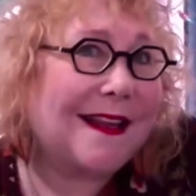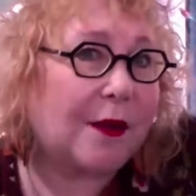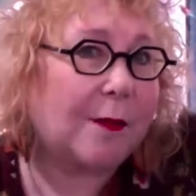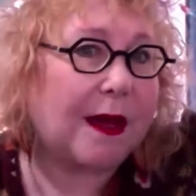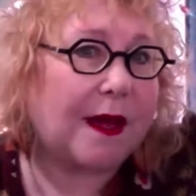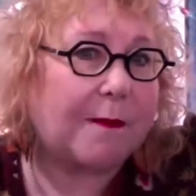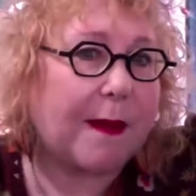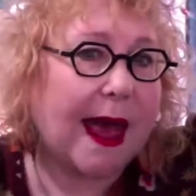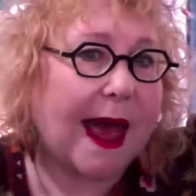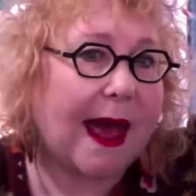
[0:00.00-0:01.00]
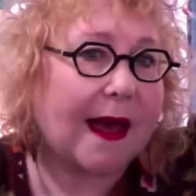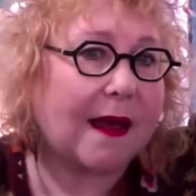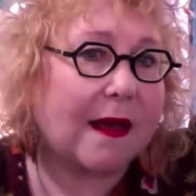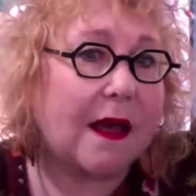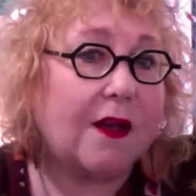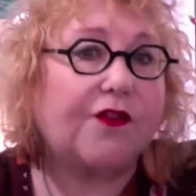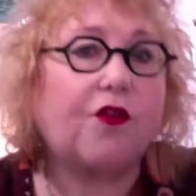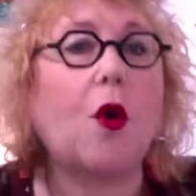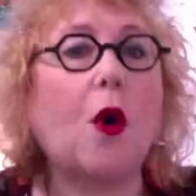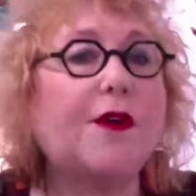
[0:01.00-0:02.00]
bit back. So
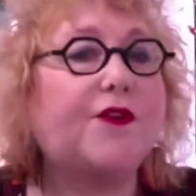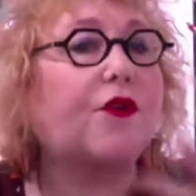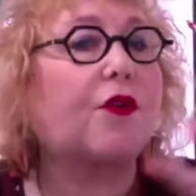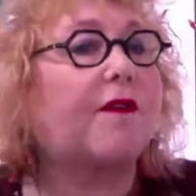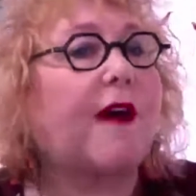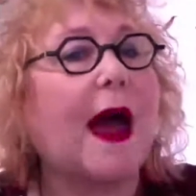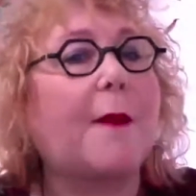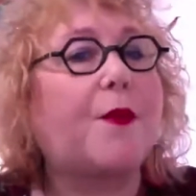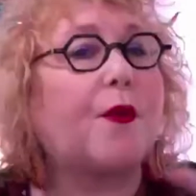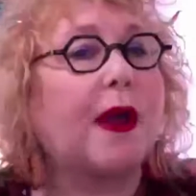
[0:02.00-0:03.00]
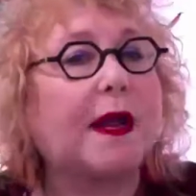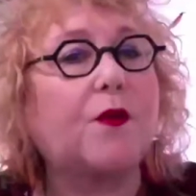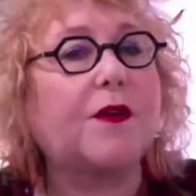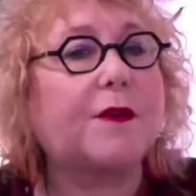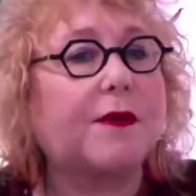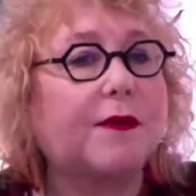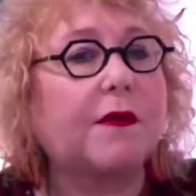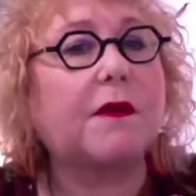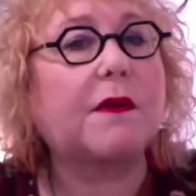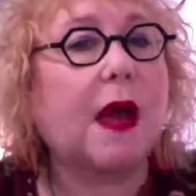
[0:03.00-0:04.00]
always sort of operating with
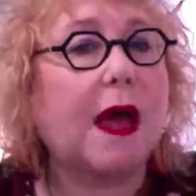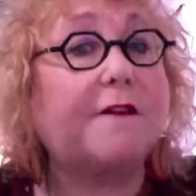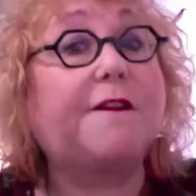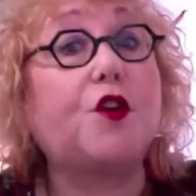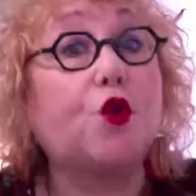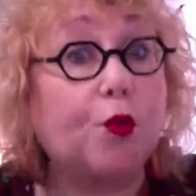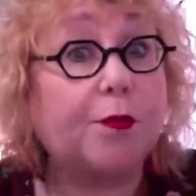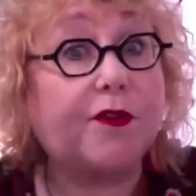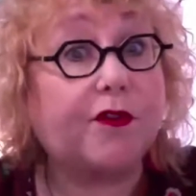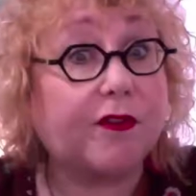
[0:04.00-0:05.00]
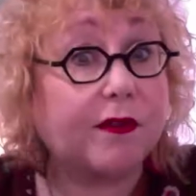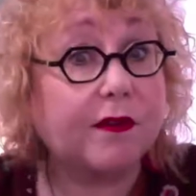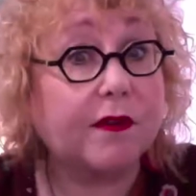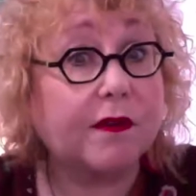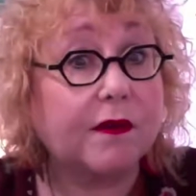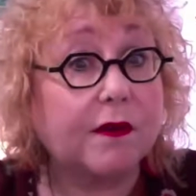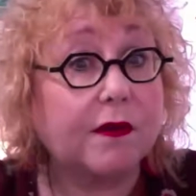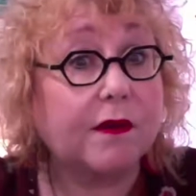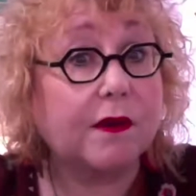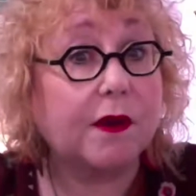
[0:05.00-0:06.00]
on fumes,
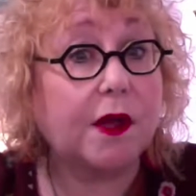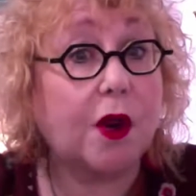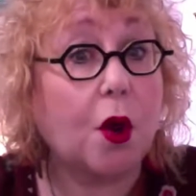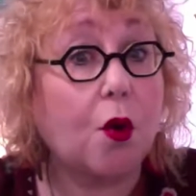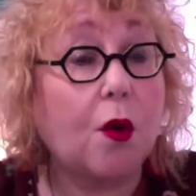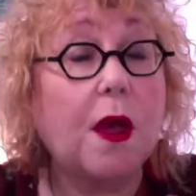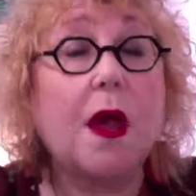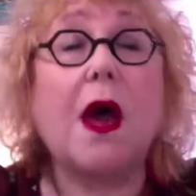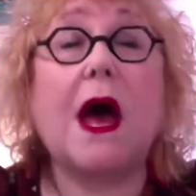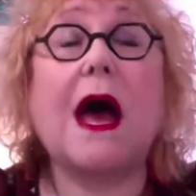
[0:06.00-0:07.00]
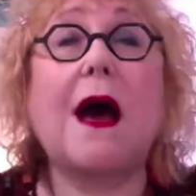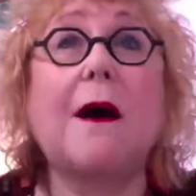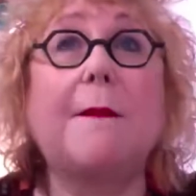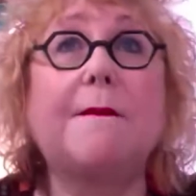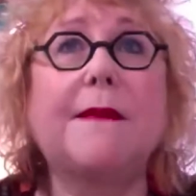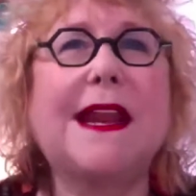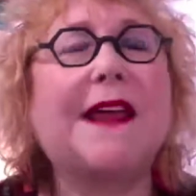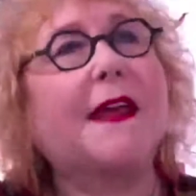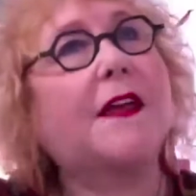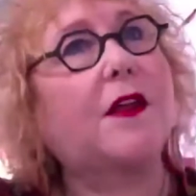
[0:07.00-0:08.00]
you know. And I
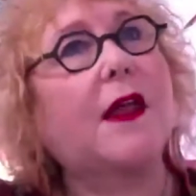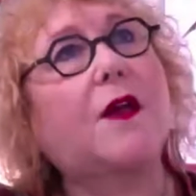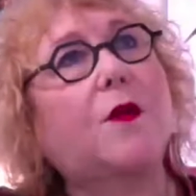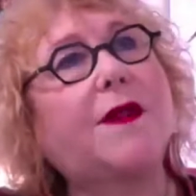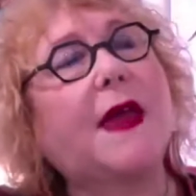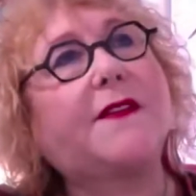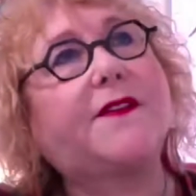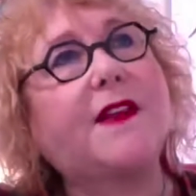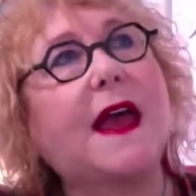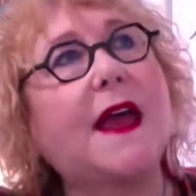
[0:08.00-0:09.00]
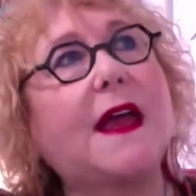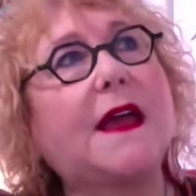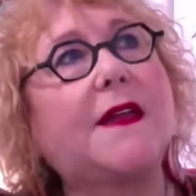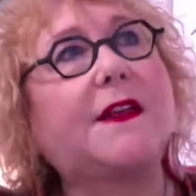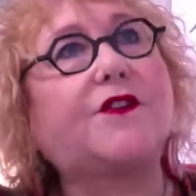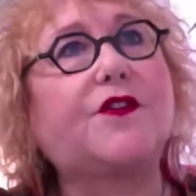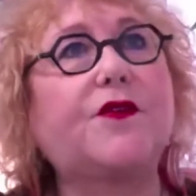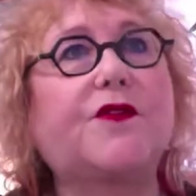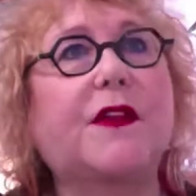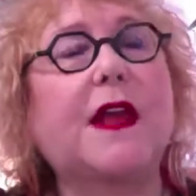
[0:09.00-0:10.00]
think like when they say that
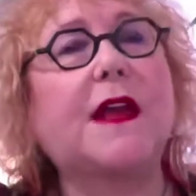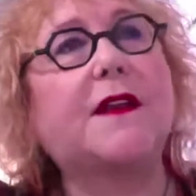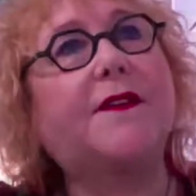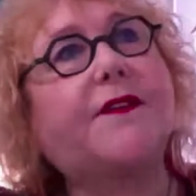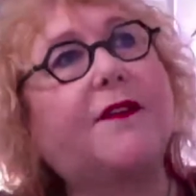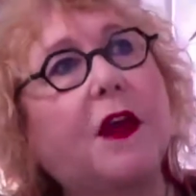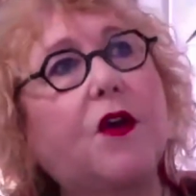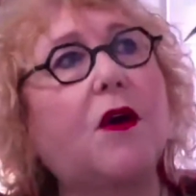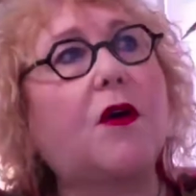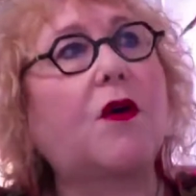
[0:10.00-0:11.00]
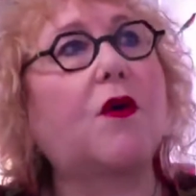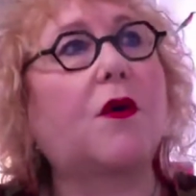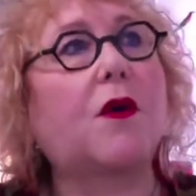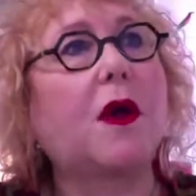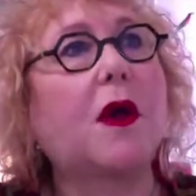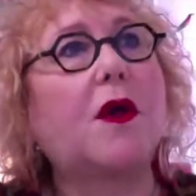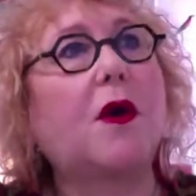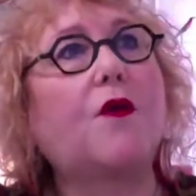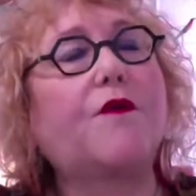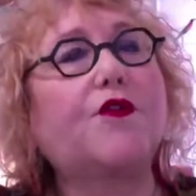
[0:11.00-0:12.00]
twos can get hysterical or
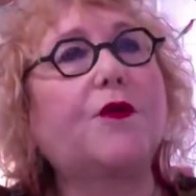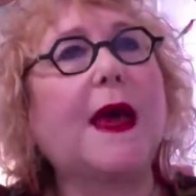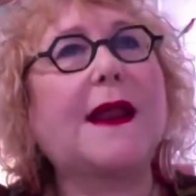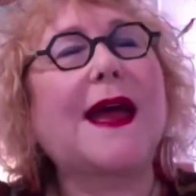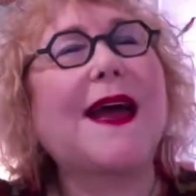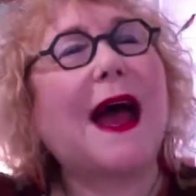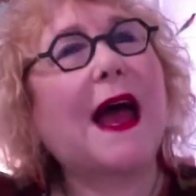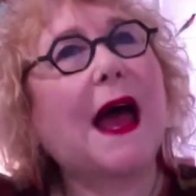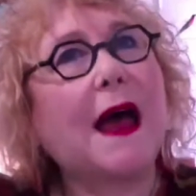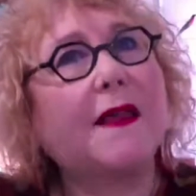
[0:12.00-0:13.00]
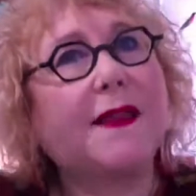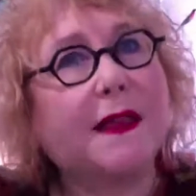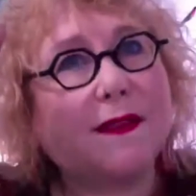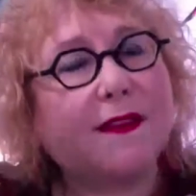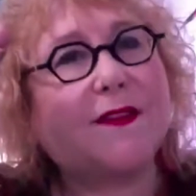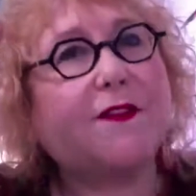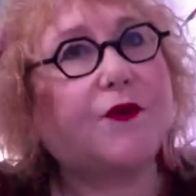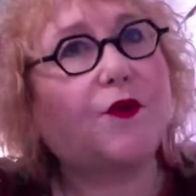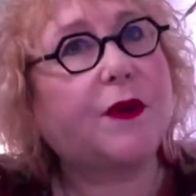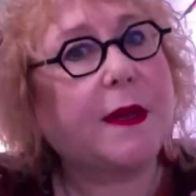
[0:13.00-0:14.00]
over dramatic, I think this is
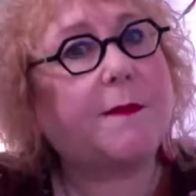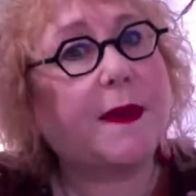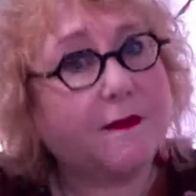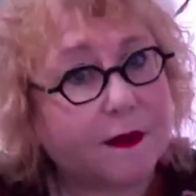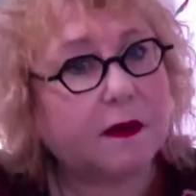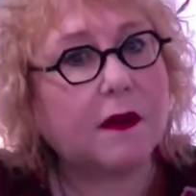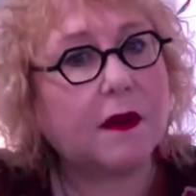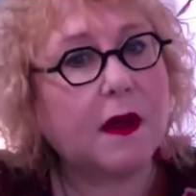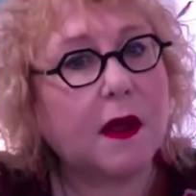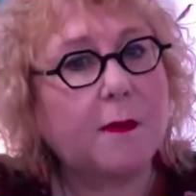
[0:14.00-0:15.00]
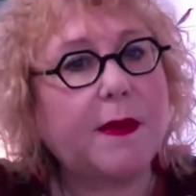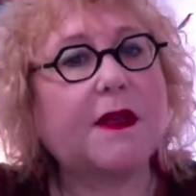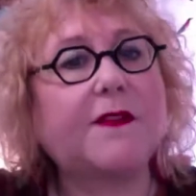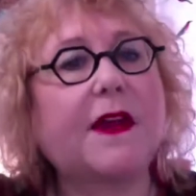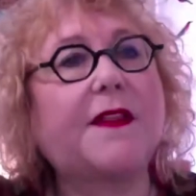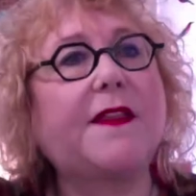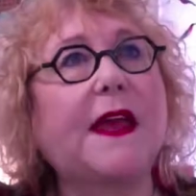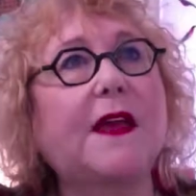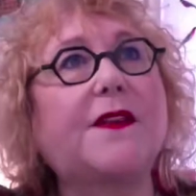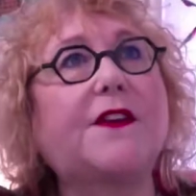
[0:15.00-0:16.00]
really pivotal because I
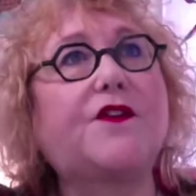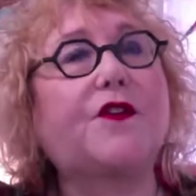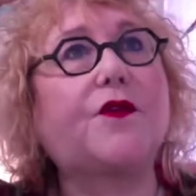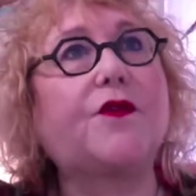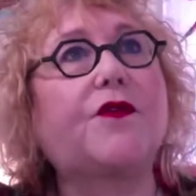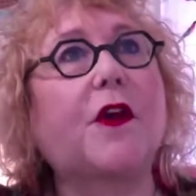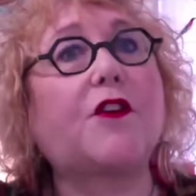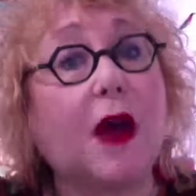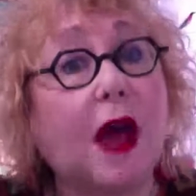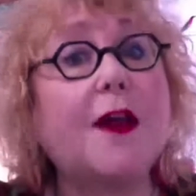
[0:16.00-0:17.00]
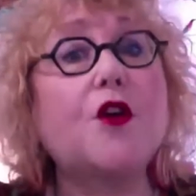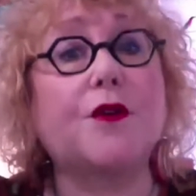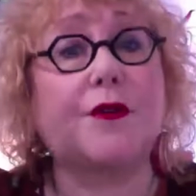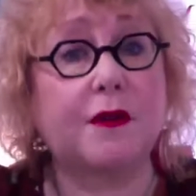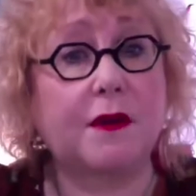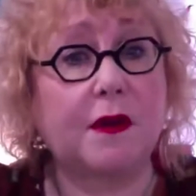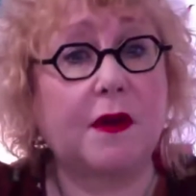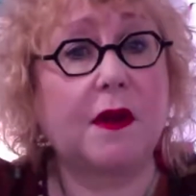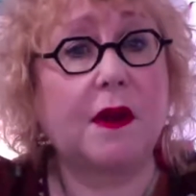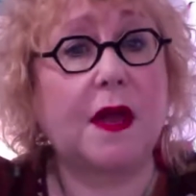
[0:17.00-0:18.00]
think that twos are tired
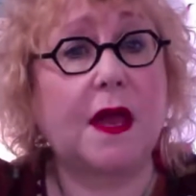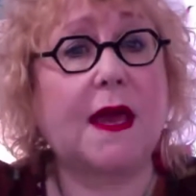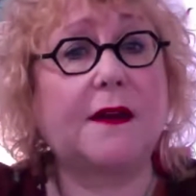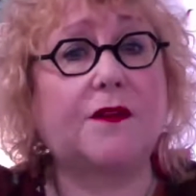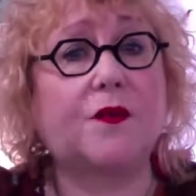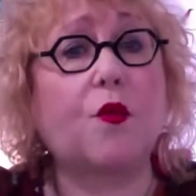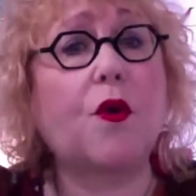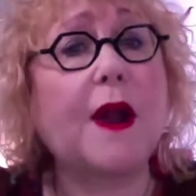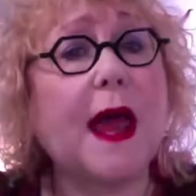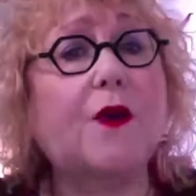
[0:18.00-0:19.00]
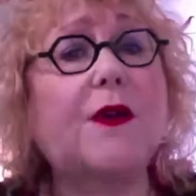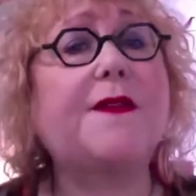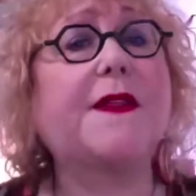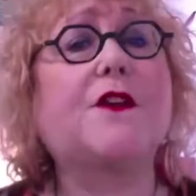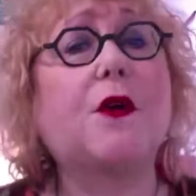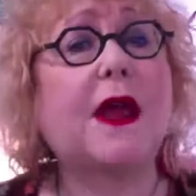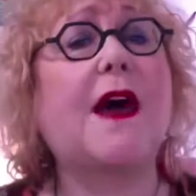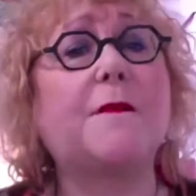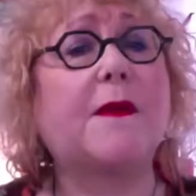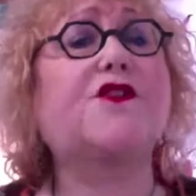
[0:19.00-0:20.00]
and worn out and they don't
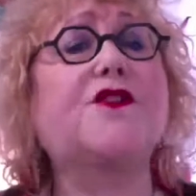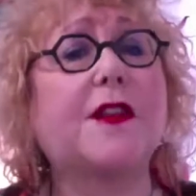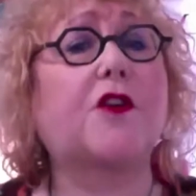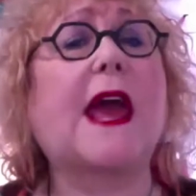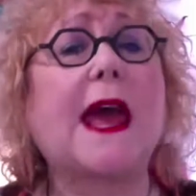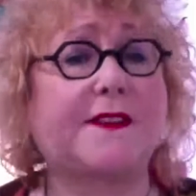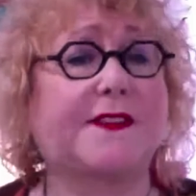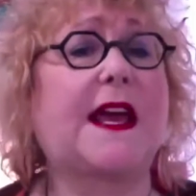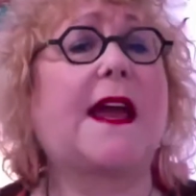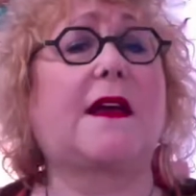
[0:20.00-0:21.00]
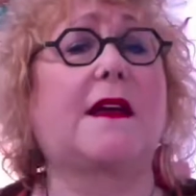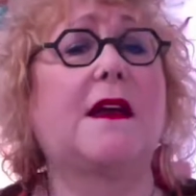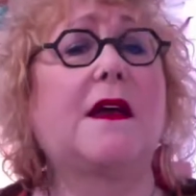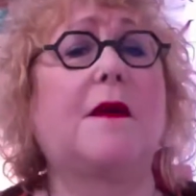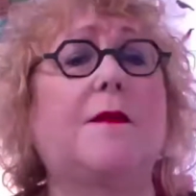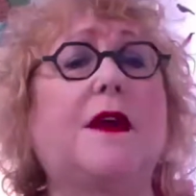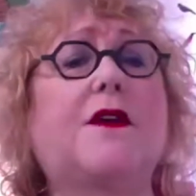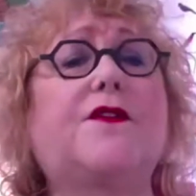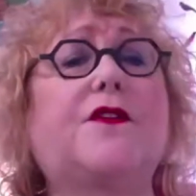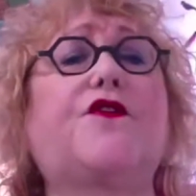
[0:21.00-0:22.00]
have much in their gas tank
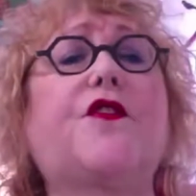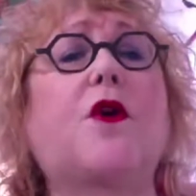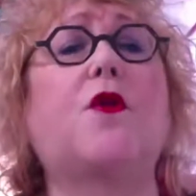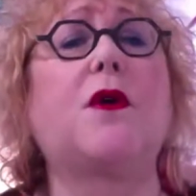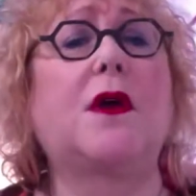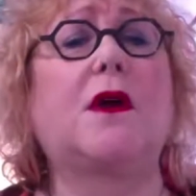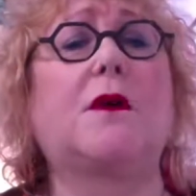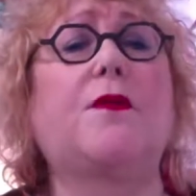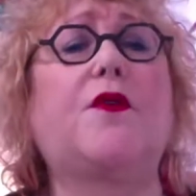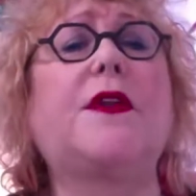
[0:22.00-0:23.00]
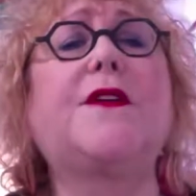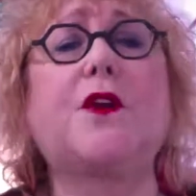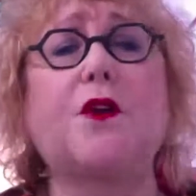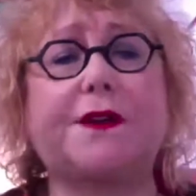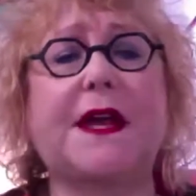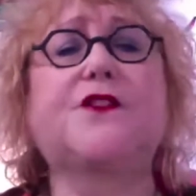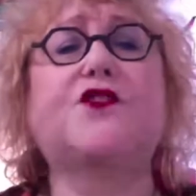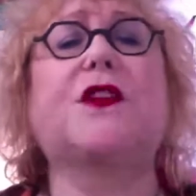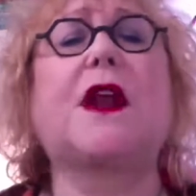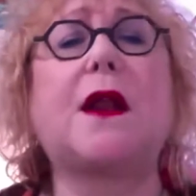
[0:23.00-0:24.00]
because they're so putting their
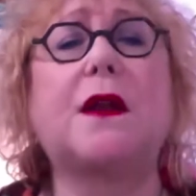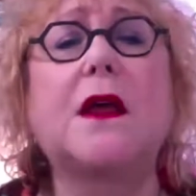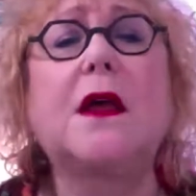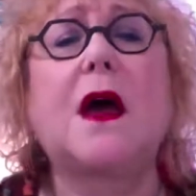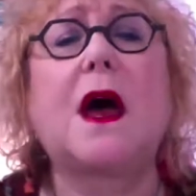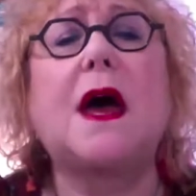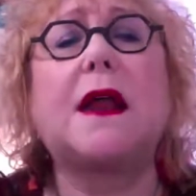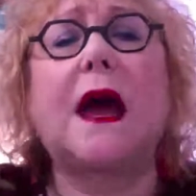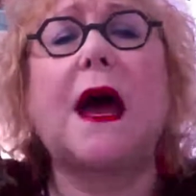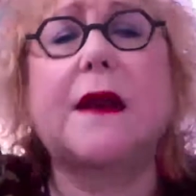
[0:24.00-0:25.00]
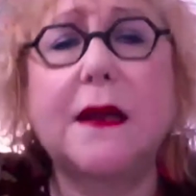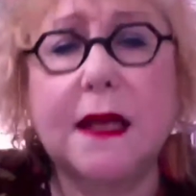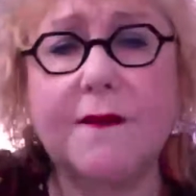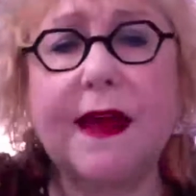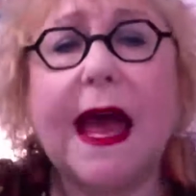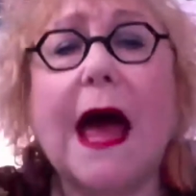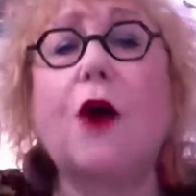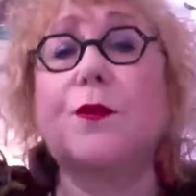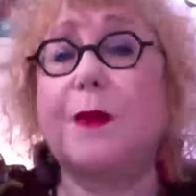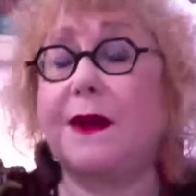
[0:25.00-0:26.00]
attention on giving
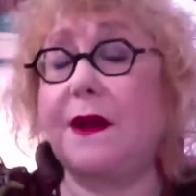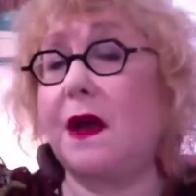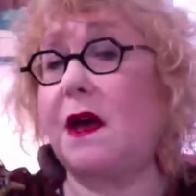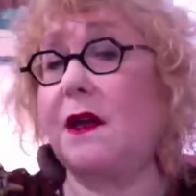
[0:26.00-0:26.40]
out, but not